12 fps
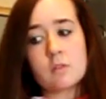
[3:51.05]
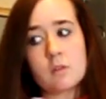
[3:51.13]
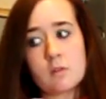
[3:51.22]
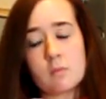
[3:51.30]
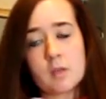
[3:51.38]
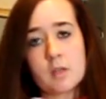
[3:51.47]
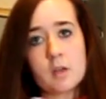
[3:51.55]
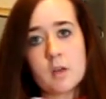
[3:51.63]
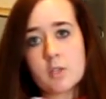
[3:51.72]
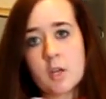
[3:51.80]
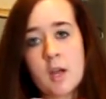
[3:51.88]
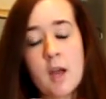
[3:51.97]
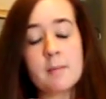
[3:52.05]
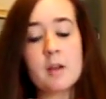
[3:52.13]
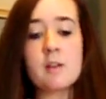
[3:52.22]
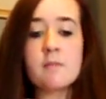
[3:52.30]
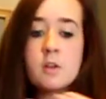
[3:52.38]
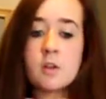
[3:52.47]
oh my gosh, I'm not
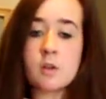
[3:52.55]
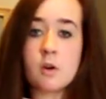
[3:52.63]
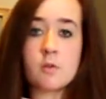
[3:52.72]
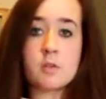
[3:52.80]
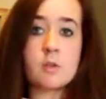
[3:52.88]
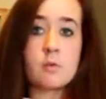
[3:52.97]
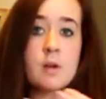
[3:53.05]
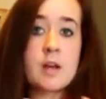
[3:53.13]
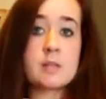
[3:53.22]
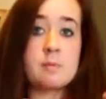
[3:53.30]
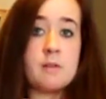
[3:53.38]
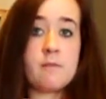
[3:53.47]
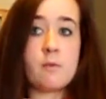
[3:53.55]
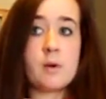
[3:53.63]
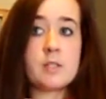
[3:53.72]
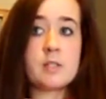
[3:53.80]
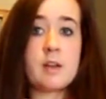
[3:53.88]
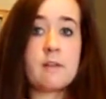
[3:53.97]
even going to go into the raspy
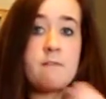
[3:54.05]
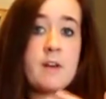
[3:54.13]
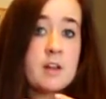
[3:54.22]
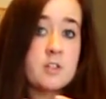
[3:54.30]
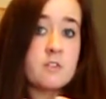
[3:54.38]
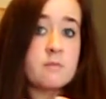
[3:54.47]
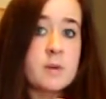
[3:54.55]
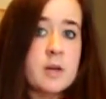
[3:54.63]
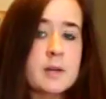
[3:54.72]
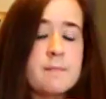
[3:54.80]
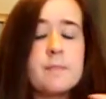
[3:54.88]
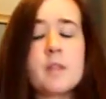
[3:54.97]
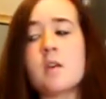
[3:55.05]
voice, fetish of mine.